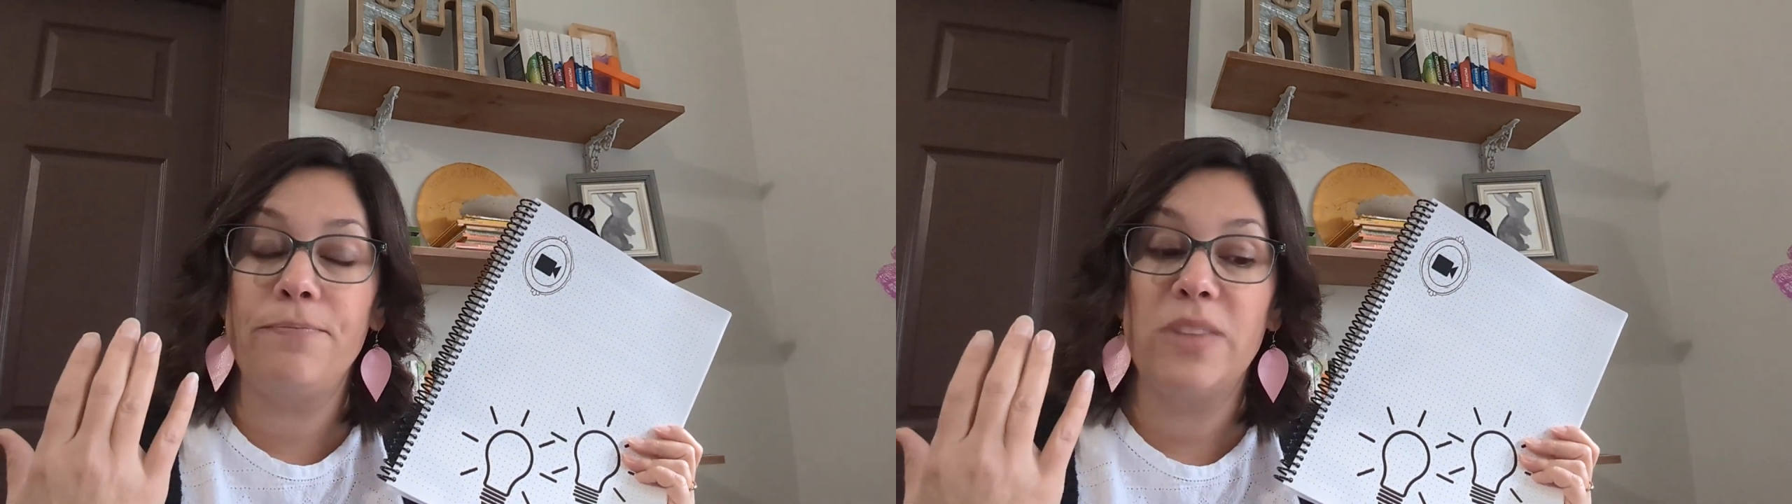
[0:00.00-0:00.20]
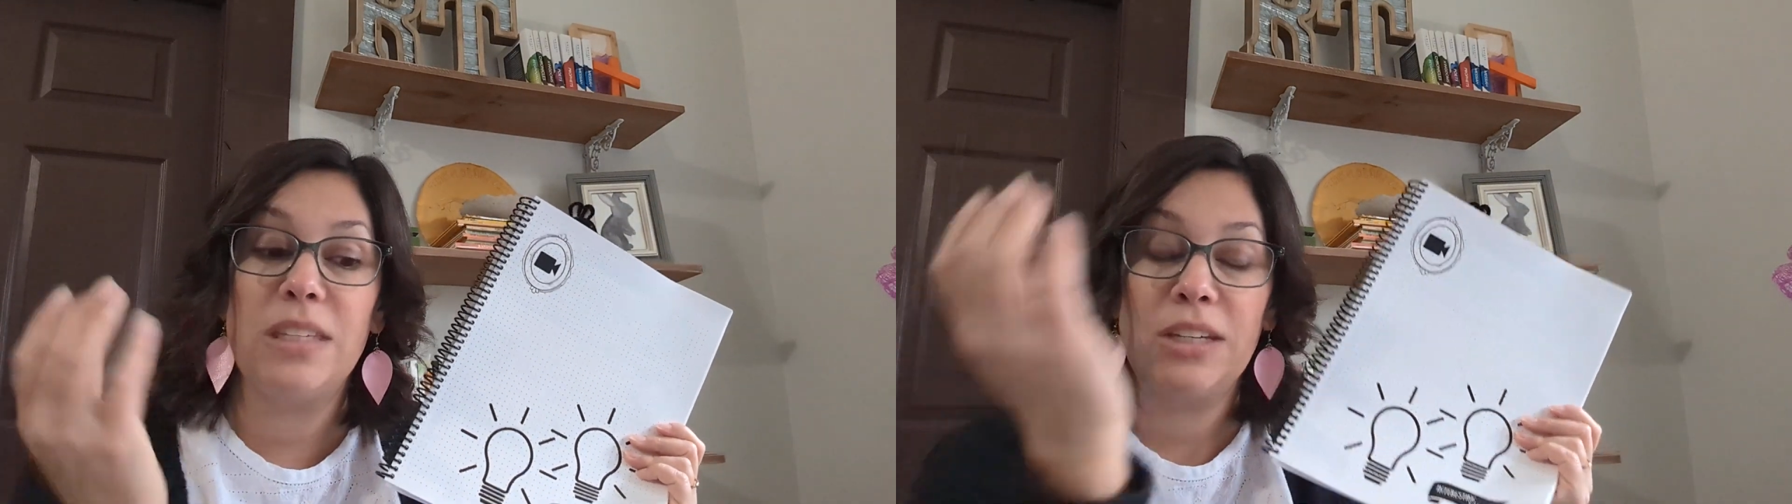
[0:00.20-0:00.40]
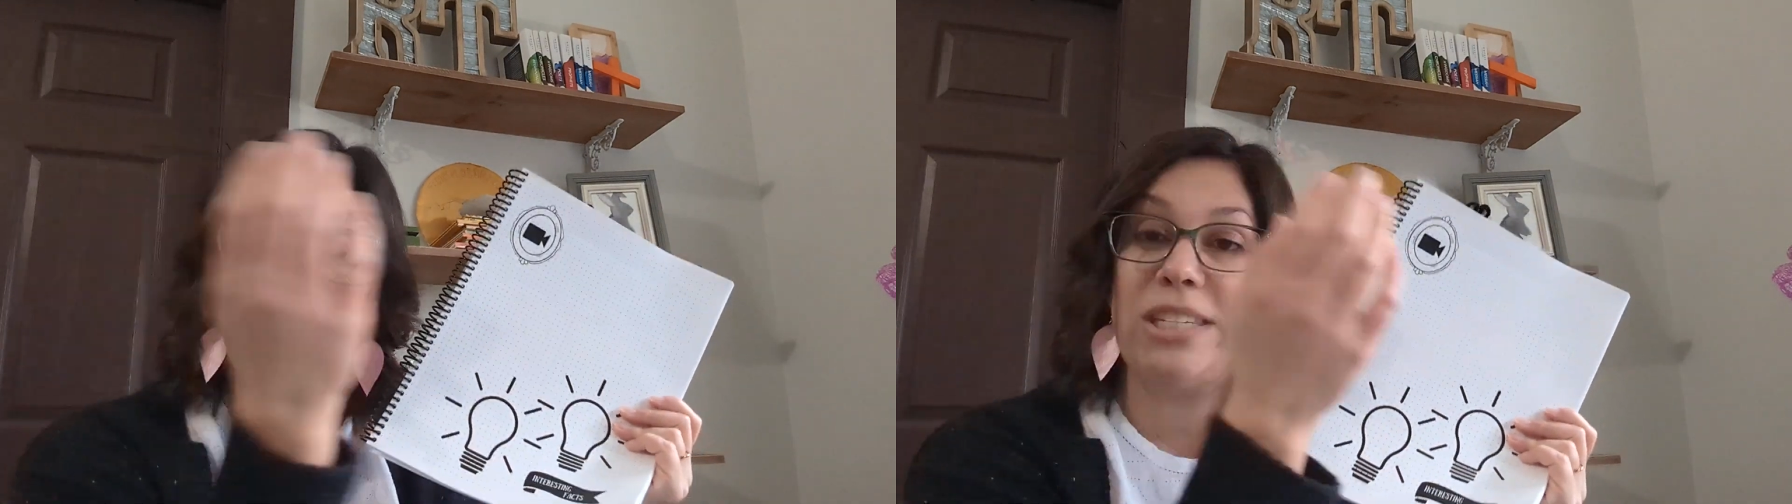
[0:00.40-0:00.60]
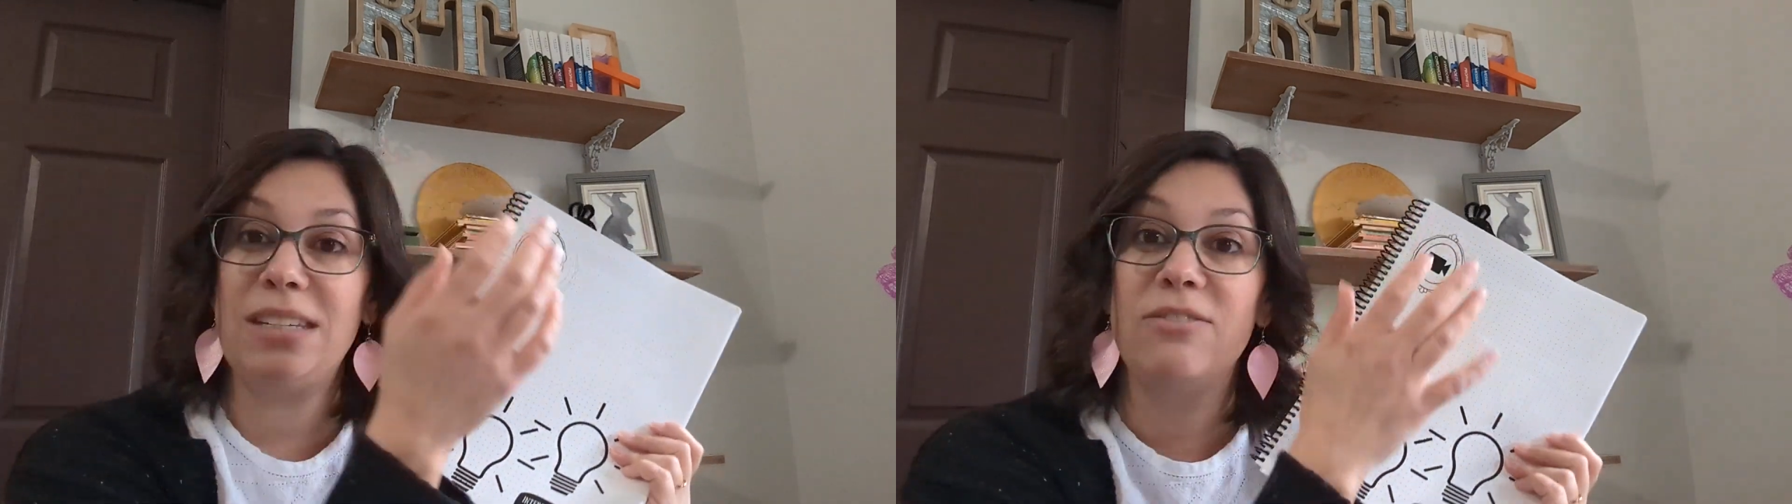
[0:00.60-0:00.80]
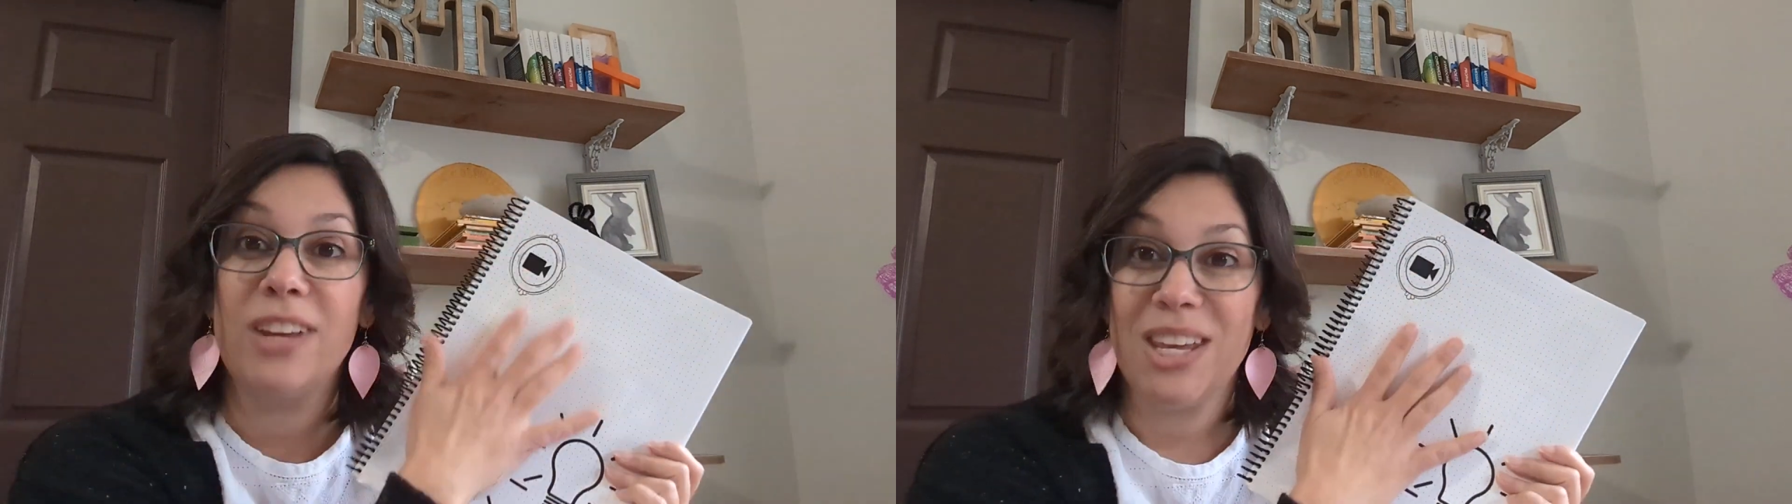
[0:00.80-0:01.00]
the
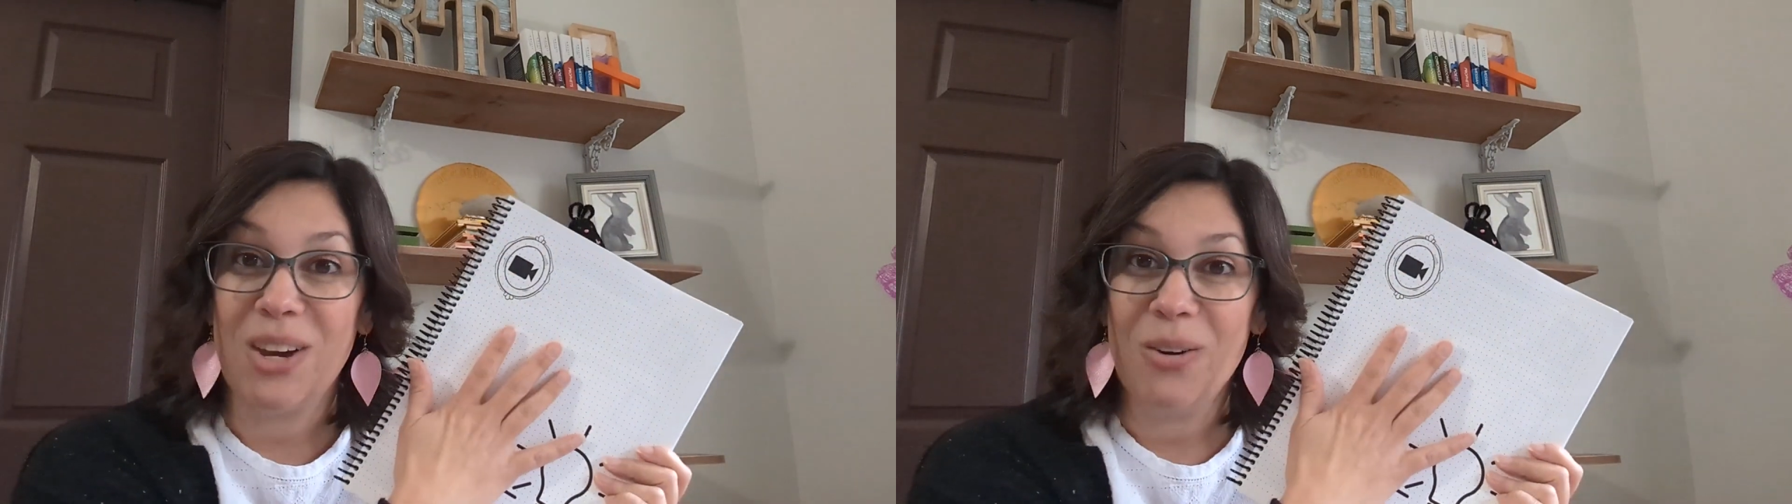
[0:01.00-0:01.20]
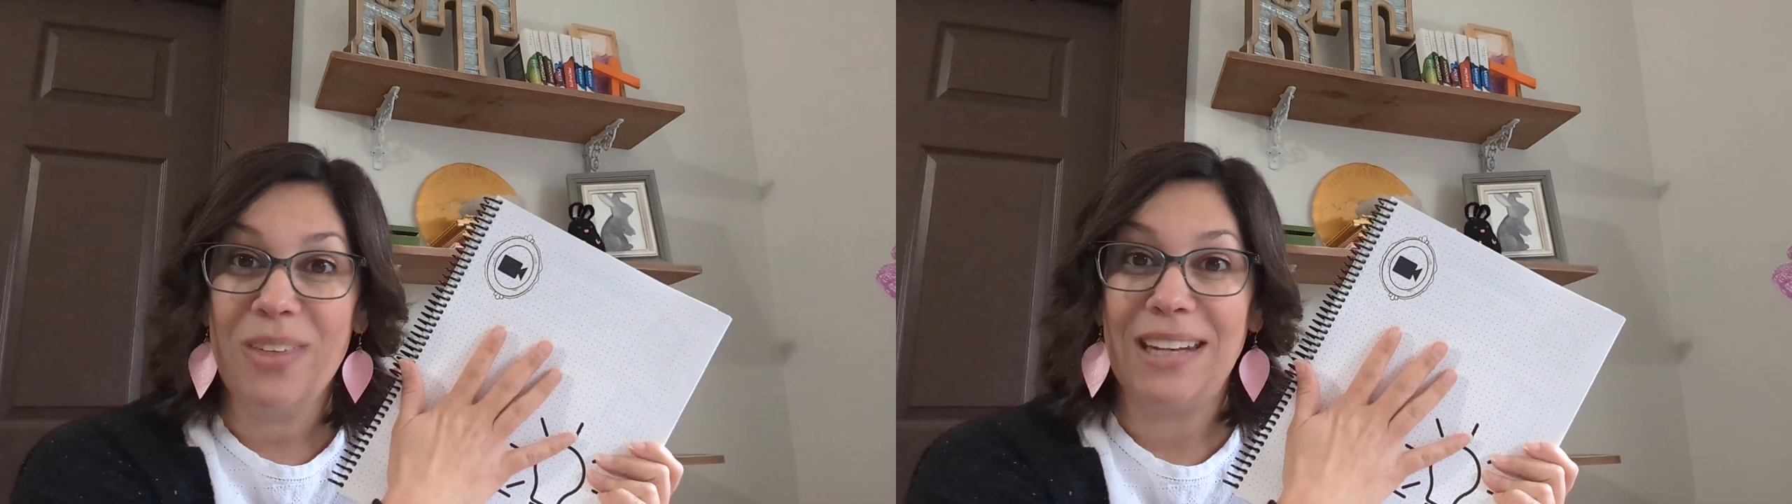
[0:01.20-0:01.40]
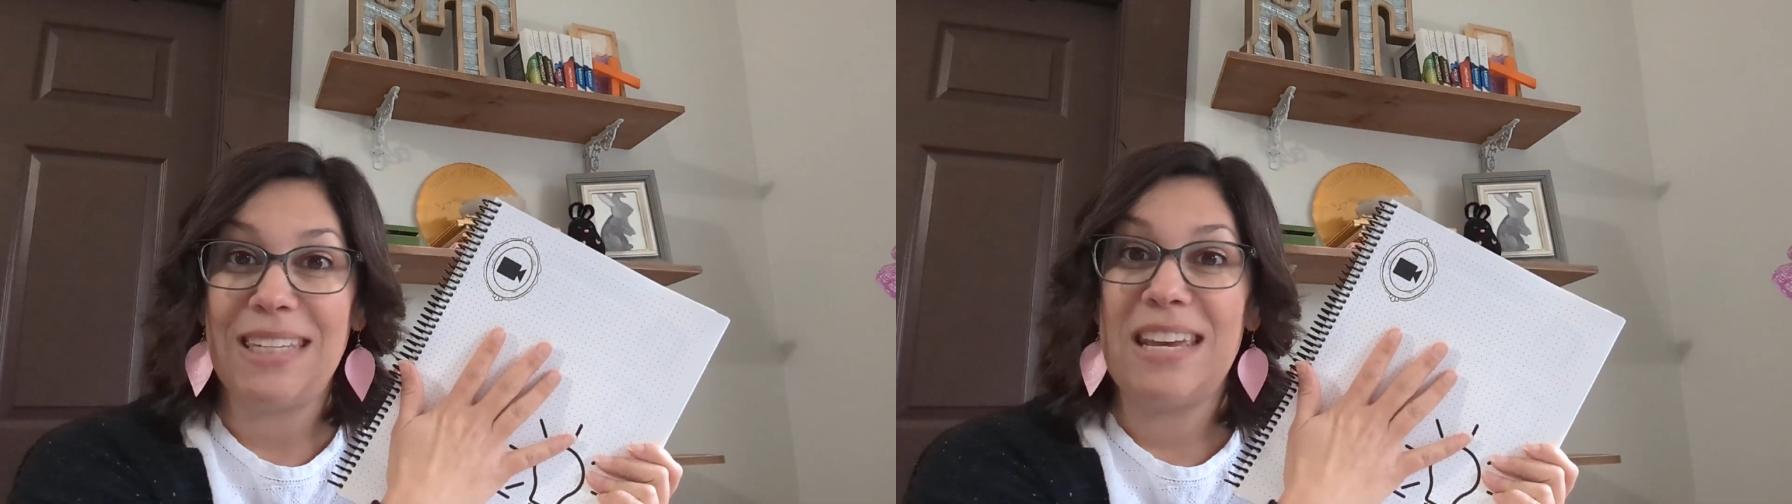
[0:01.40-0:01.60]
suggested video that's